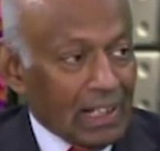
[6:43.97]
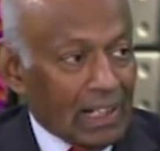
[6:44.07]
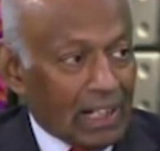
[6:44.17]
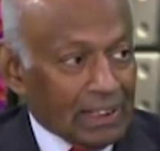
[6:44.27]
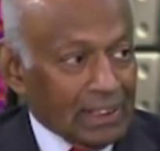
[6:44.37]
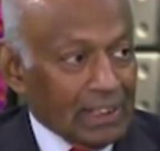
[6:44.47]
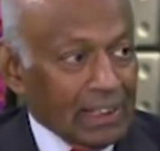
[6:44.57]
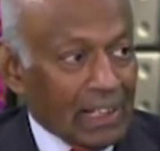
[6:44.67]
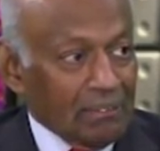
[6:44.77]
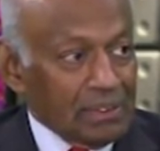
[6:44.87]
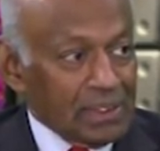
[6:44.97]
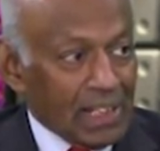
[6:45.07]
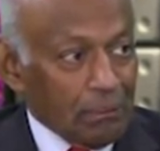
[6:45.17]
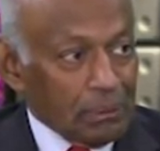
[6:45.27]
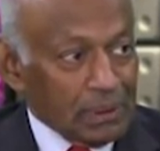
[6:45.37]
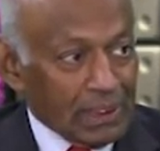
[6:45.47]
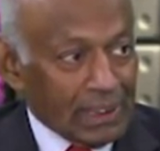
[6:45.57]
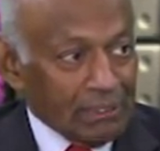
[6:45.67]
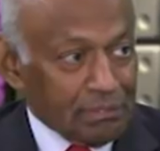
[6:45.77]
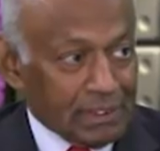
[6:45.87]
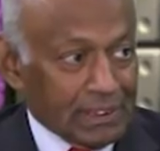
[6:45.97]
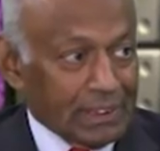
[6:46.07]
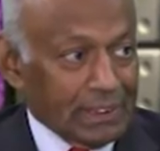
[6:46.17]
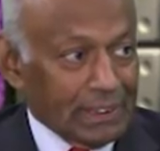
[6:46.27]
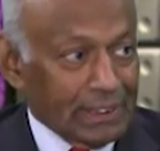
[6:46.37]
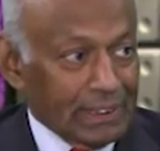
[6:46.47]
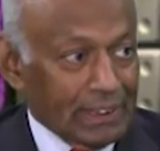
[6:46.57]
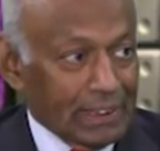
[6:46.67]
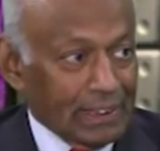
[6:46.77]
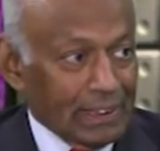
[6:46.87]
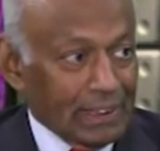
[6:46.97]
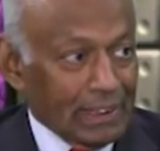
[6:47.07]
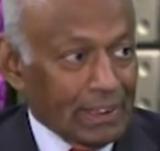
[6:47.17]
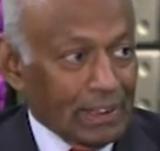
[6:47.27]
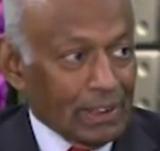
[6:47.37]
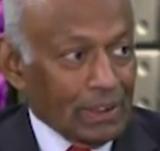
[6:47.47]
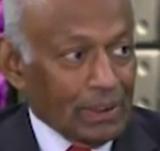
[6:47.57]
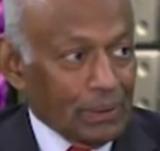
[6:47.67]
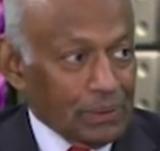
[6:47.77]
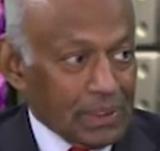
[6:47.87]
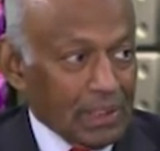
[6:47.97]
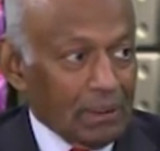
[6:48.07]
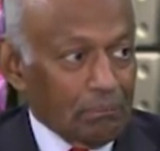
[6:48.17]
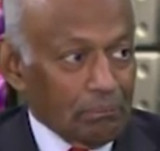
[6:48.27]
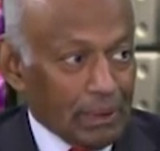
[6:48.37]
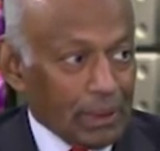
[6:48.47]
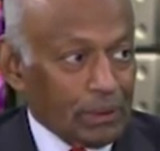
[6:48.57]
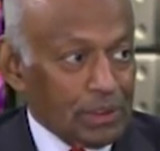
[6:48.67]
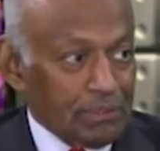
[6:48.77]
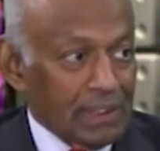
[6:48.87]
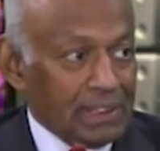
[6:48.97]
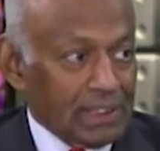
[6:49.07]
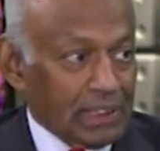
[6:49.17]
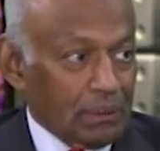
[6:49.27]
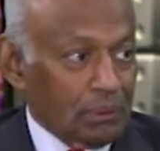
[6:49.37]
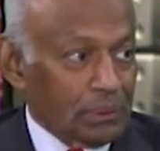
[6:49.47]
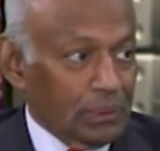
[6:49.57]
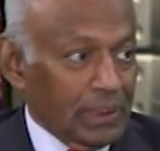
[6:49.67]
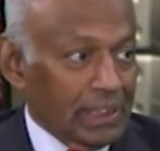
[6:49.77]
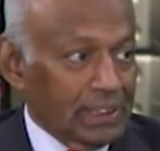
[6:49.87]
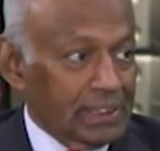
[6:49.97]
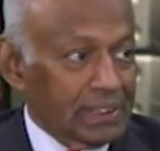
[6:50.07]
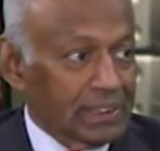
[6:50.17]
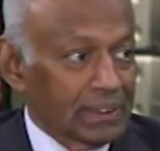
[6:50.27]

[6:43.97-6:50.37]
and then I was able to lift it using microspheres at the two ends,